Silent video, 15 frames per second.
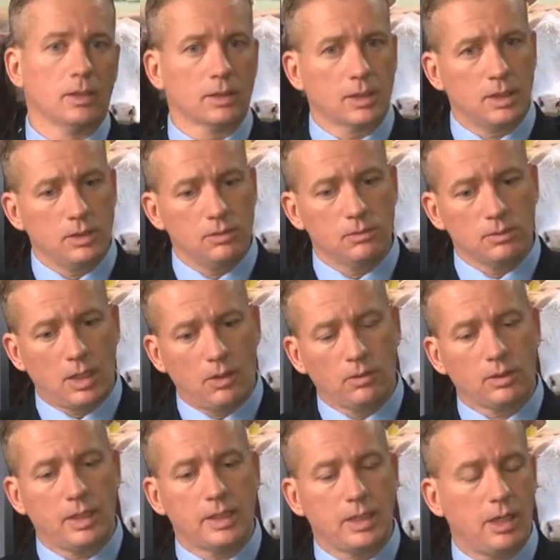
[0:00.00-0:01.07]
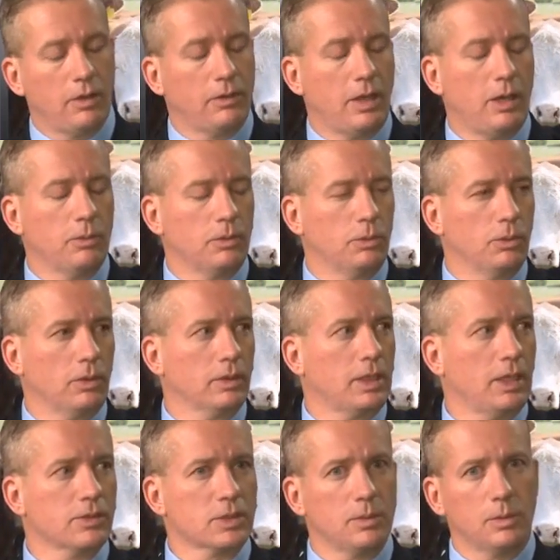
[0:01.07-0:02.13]
Can you outline how that would work,
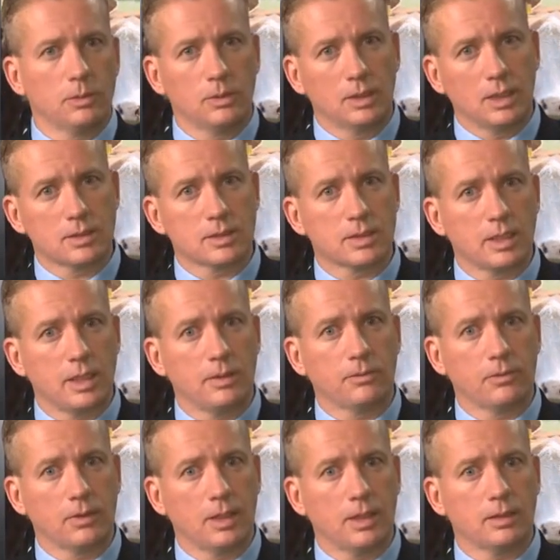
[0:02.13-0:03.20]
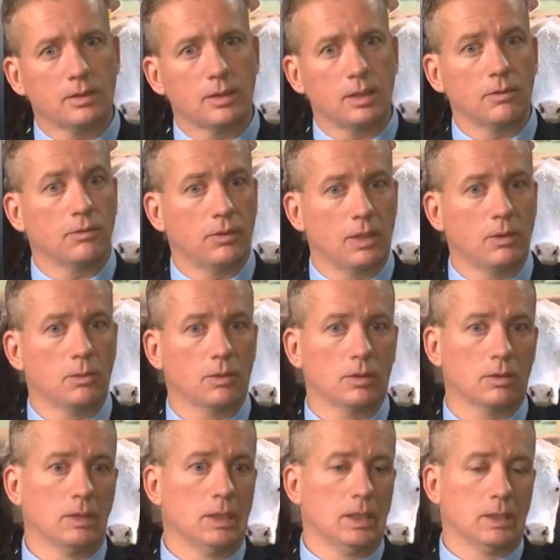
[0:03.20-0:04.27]
how somebody would get set up for that if they were,